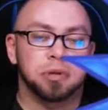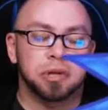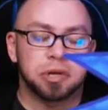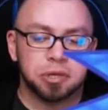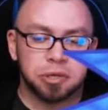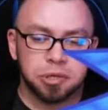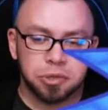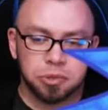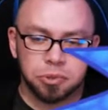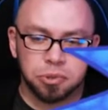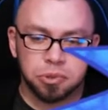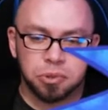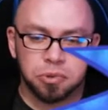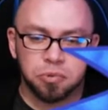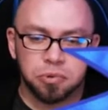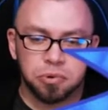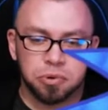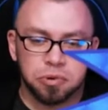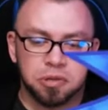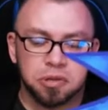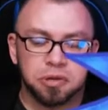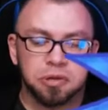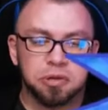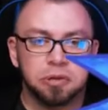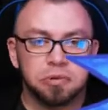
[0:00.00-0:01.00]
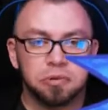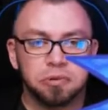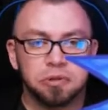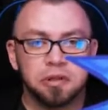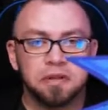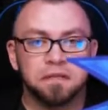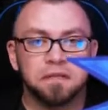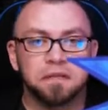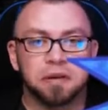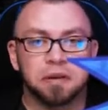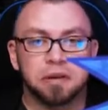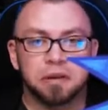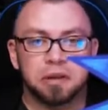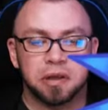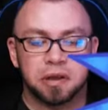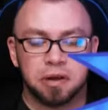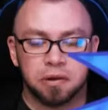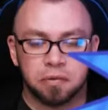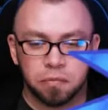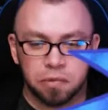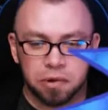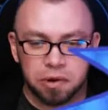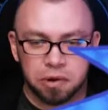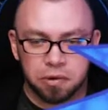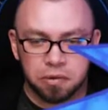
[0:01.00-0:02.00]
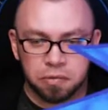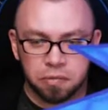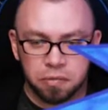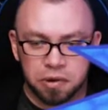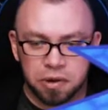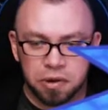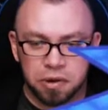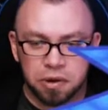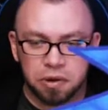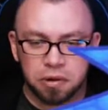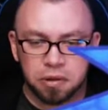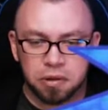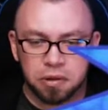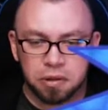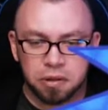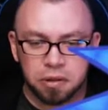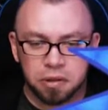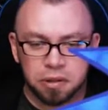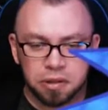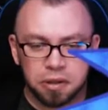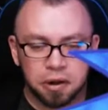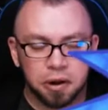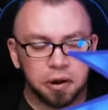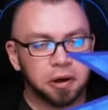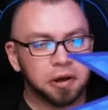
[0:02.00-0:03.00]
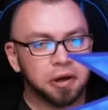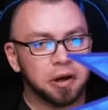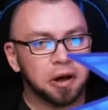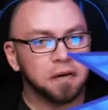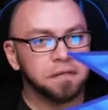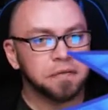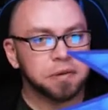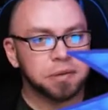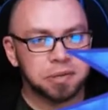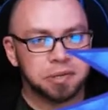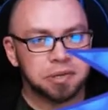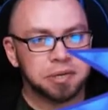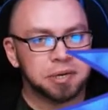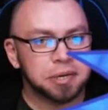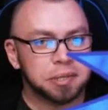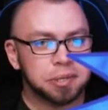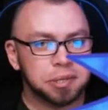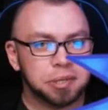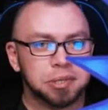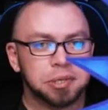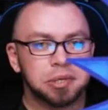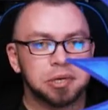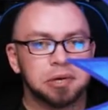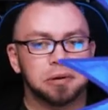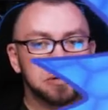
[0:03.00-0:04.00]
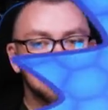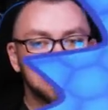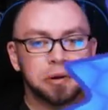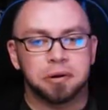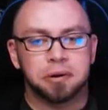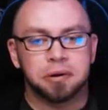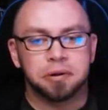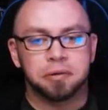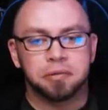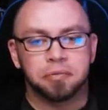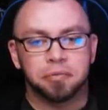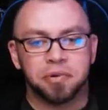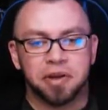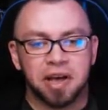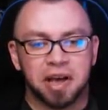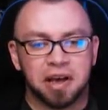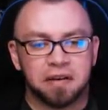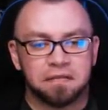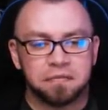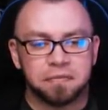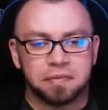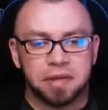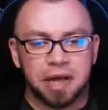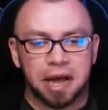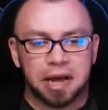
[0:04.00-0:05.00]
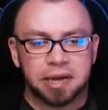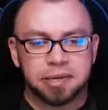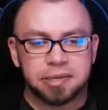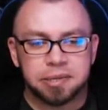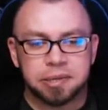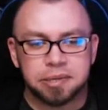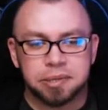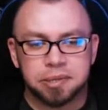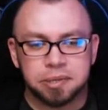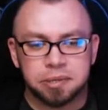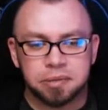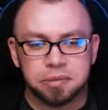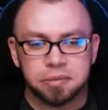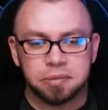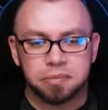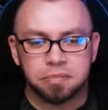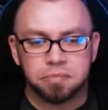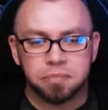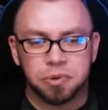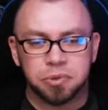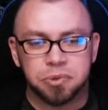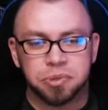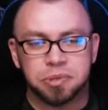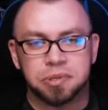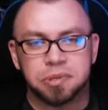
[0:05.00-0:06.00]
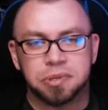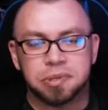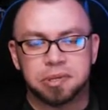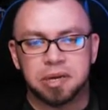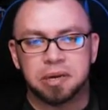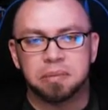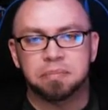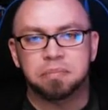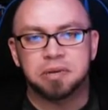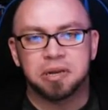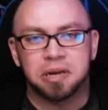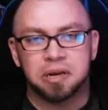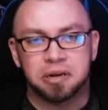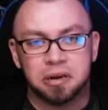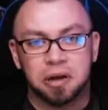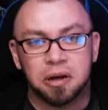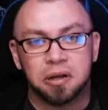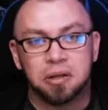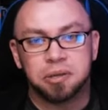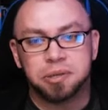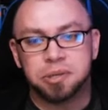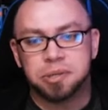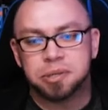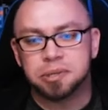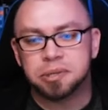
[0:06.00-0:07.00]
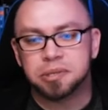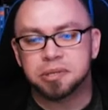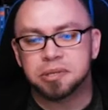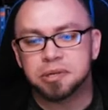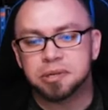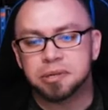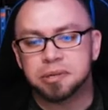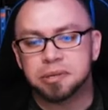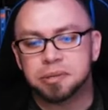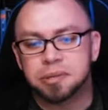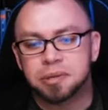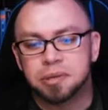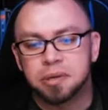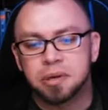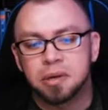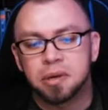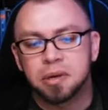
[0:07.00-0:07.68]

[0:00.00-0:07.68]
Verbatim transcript: Like, choose the world that you live in. Like, we all obviously exist here on Earth. We have access to most of the same technologies and things.